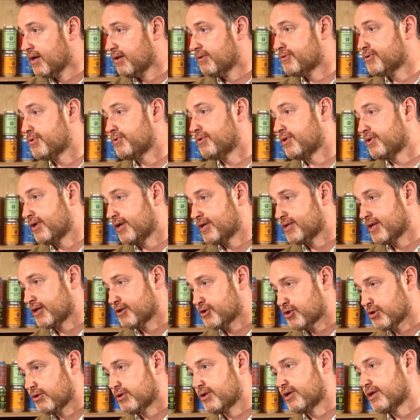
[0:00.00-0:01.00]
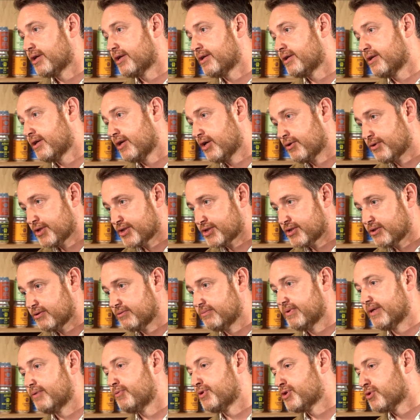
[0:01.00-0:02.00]
through to things like chocolate and crystal,
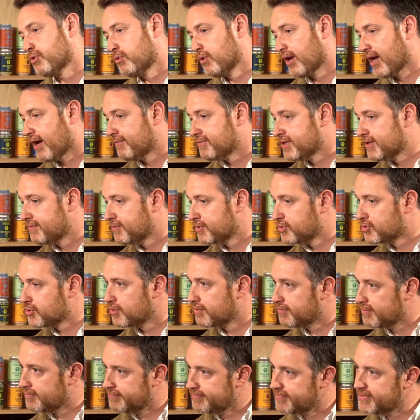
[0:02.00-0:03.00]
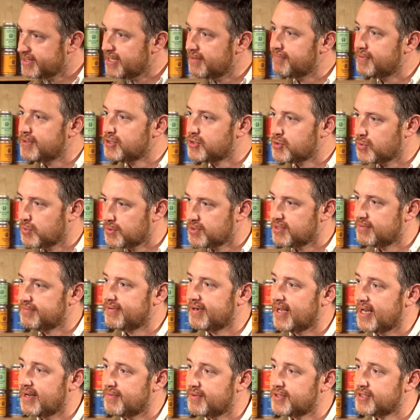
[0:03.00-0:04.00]
which all have different sorts of
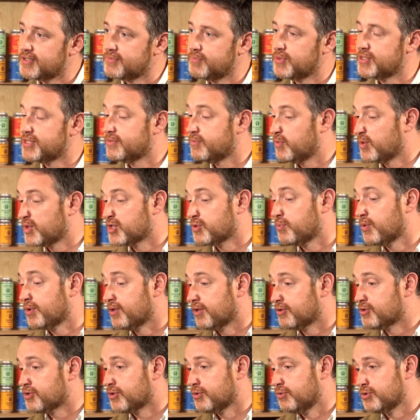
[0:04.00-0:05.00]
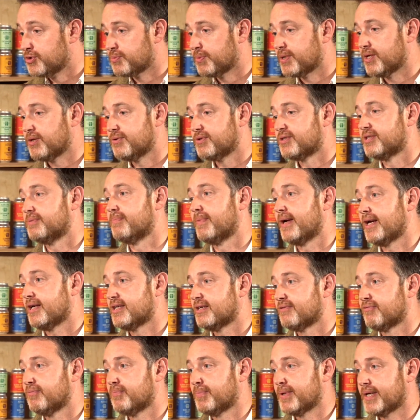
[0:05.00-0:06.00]
flavours, which are one of the tools we use to make
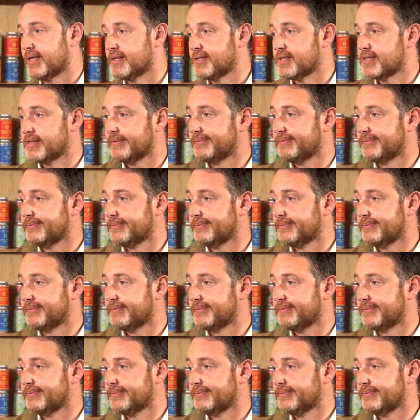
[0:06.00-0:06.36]
different beers.